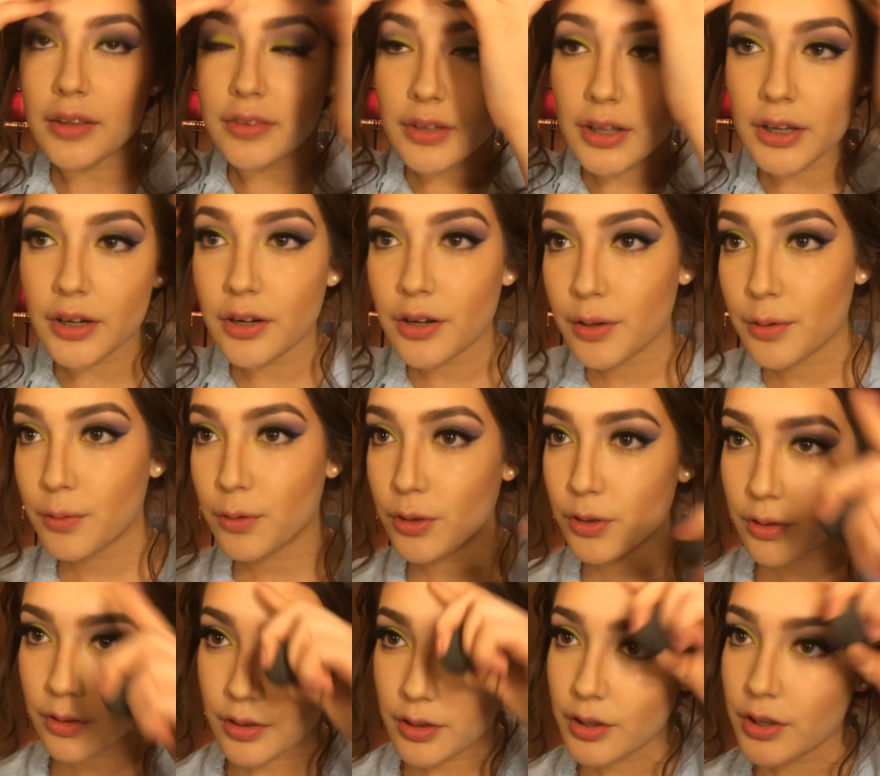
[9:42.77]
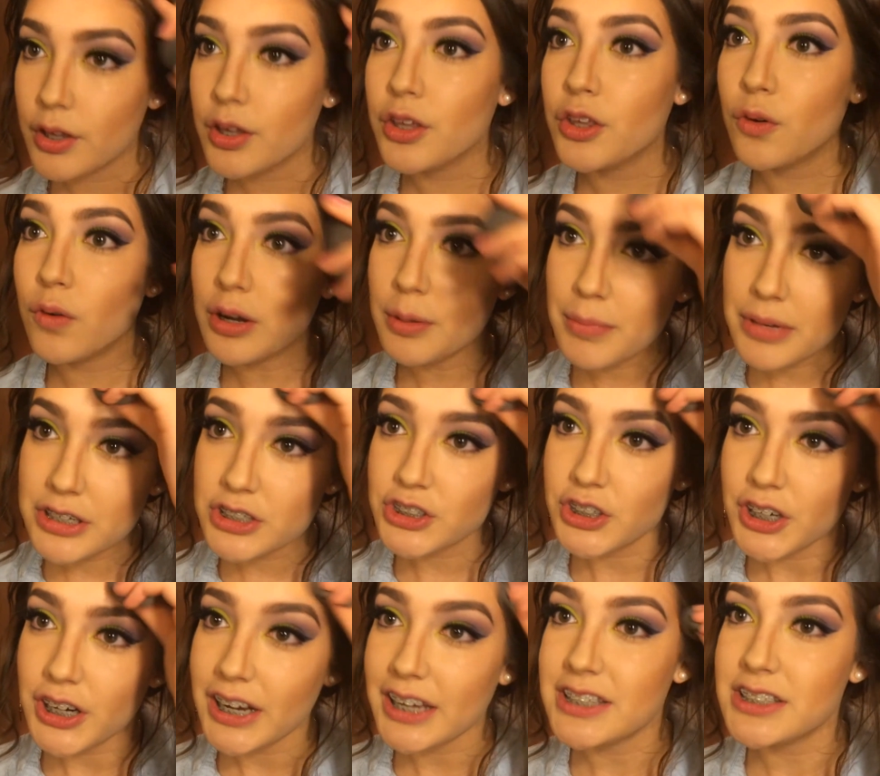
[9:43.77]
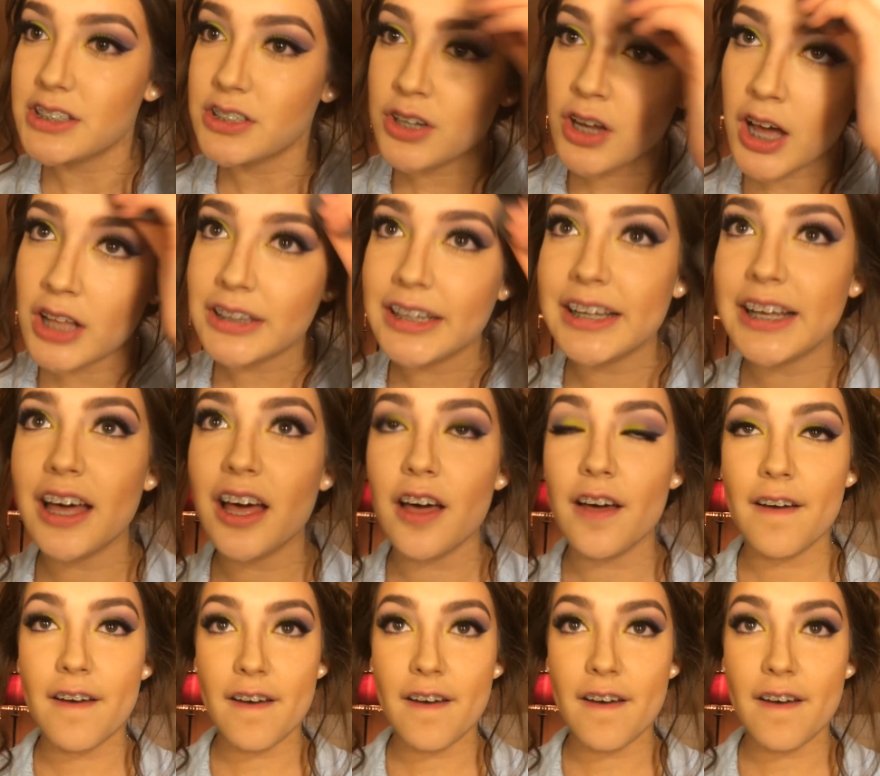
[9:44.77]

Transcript: and then you want to make sure it's not like